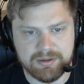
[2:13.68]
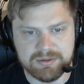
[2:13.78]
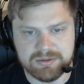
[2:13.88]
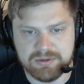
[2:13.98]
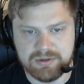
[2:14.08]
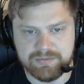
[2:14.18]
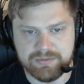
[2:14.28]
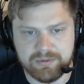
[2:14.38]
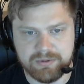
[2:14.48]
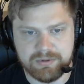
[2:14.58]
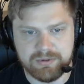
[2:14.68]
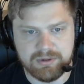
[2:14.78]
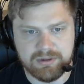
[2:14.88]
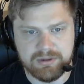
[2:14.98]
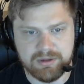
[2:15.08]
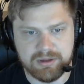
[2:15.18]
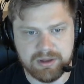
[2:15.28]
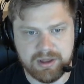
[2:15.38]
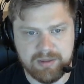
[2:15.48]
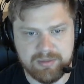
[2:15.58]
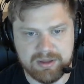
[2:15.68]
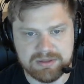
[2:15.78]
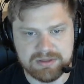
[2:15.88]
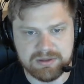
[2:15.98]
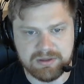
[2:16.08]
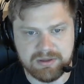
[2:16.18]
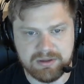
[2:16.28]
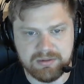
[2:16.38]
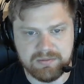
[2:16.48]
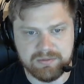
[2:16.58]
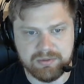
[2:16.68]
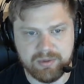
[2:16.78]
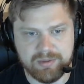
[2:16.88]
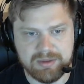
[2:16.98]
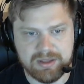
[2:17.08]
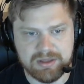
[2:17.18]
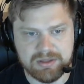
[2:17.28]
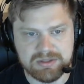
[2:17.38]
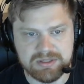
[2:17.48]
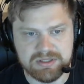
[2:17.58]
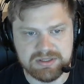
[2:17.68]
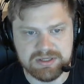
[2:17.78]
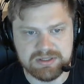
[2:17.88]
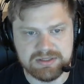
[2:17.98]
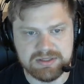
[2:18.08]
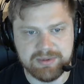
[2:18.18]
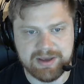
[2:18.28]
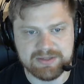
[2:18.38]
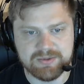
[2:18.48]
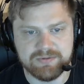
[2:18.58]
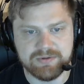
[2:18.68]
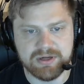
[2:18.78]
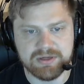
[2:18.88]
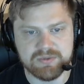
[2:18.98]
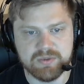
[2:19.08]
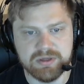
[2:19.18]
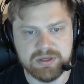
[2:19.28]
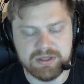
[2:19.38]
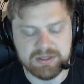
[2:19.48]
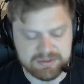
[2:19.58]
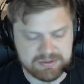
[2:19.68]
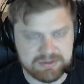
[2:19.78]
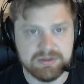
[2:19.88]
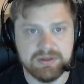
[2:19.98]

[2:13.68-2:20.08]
Straightforward. In comment of the web page, it says the password for Natas 1 is